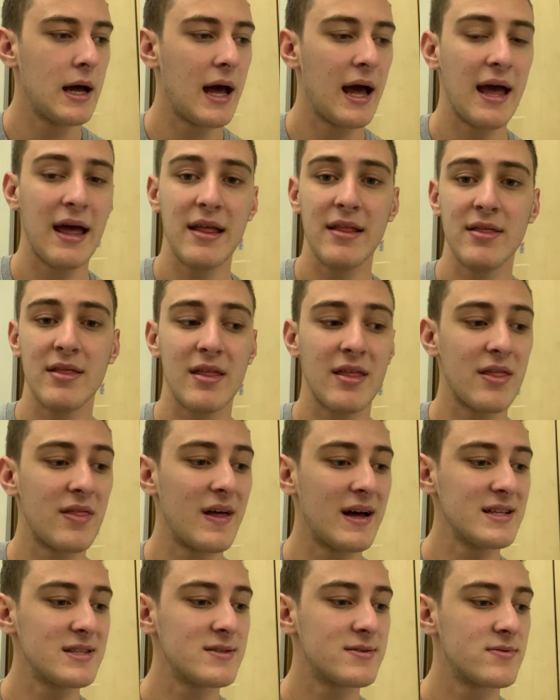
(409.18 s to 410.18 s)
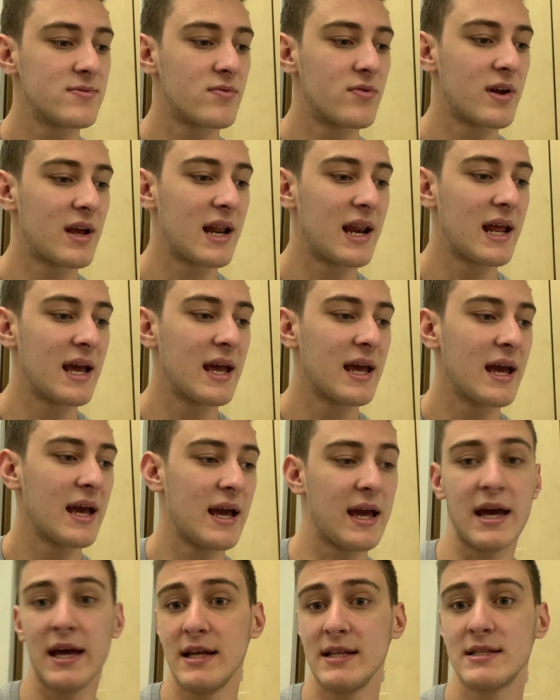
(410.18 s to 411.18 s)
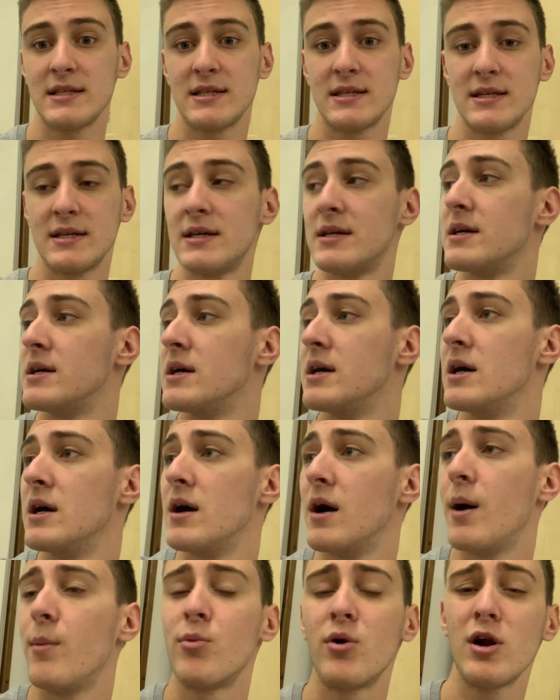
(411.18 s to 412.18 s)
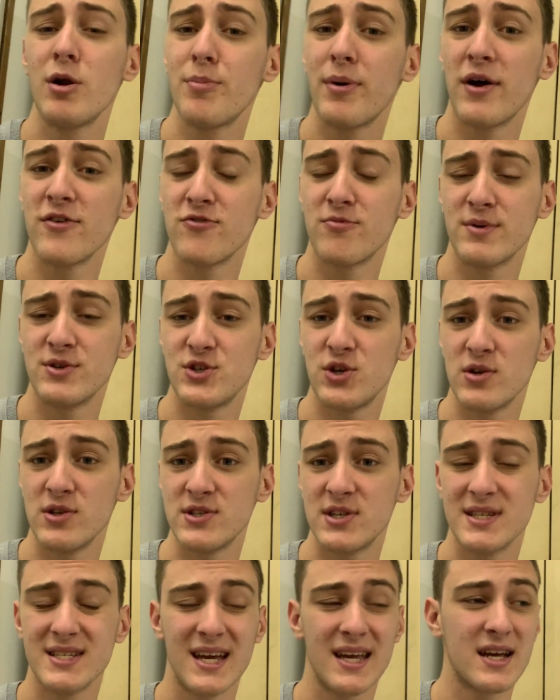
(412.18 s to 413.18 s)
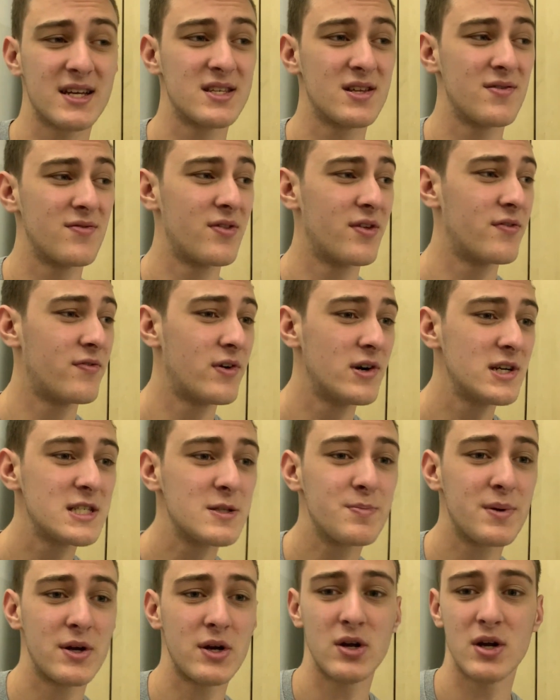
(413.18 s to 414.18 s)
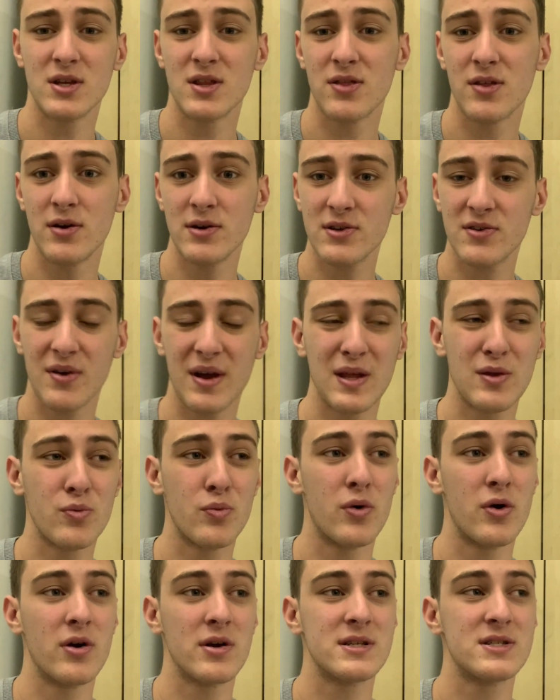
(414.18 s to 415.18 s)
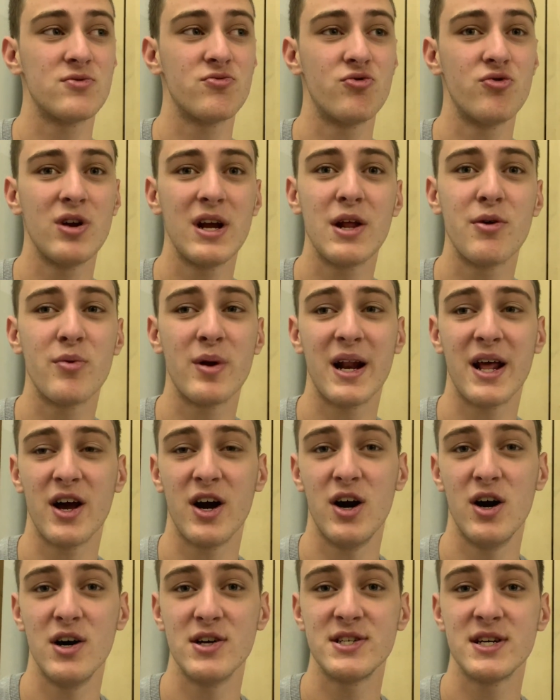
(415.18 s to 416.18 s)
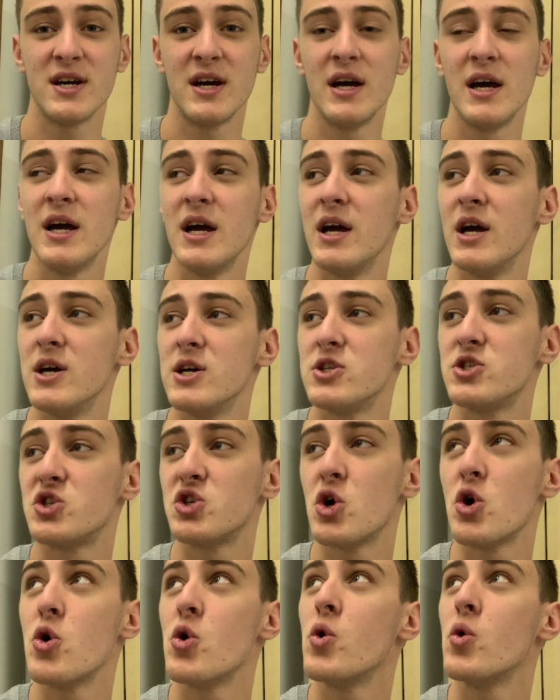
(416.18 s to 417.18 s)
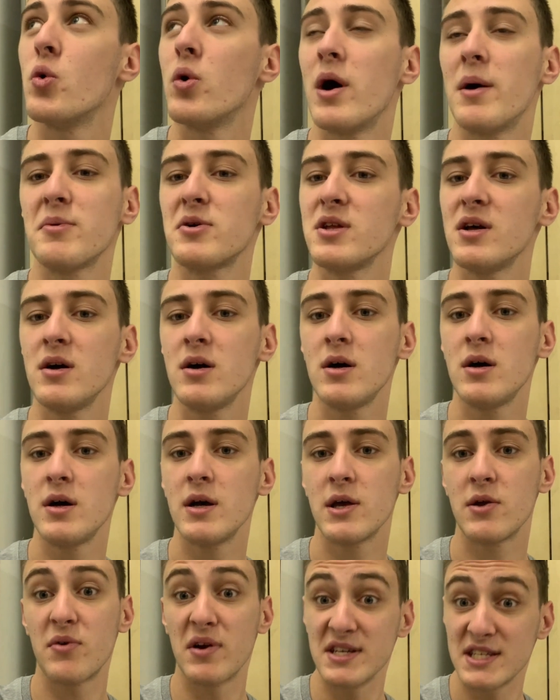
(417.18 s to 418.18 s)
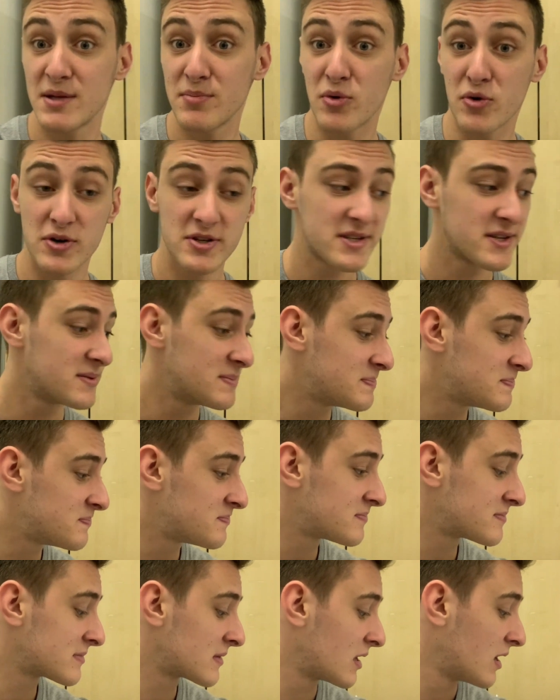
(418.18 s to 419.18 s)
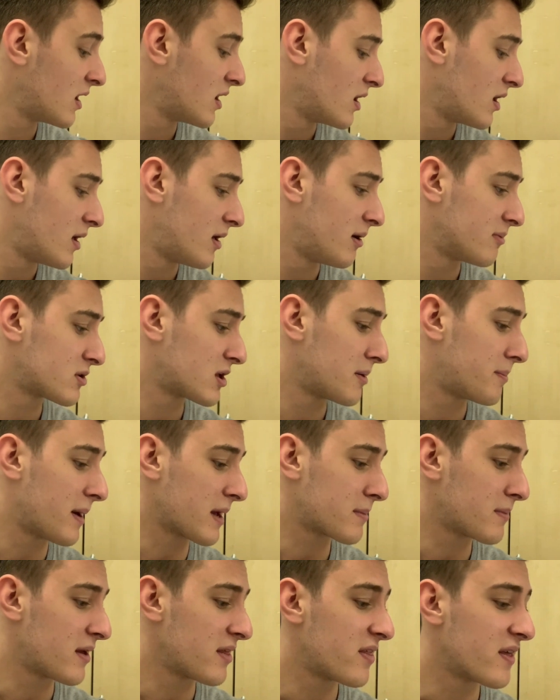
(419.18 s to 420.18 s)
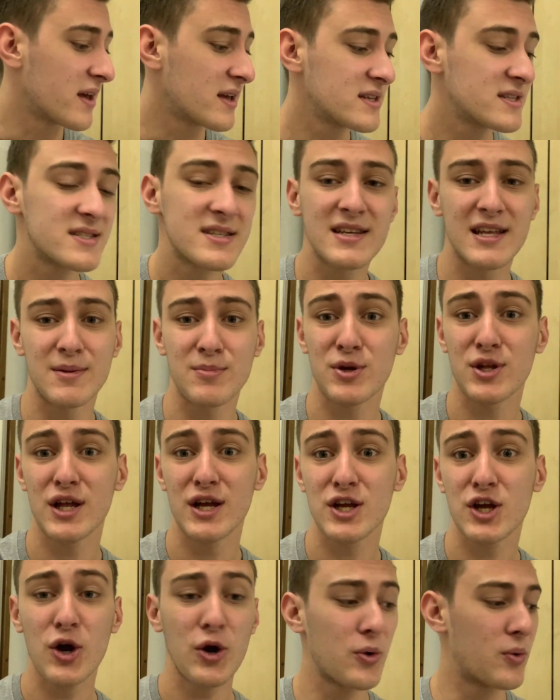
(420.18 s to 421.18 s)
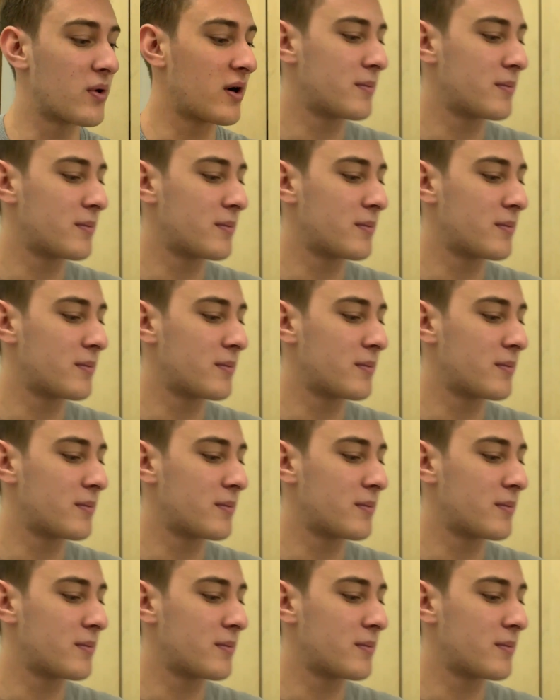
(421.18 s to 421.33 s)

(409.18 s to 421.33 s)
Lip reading: And that's really it. I'm really proud of my students today because of the first period, third grade worked really hard. So I'm gonna erase the board. I'm gonna pack my things and I'm gonna go.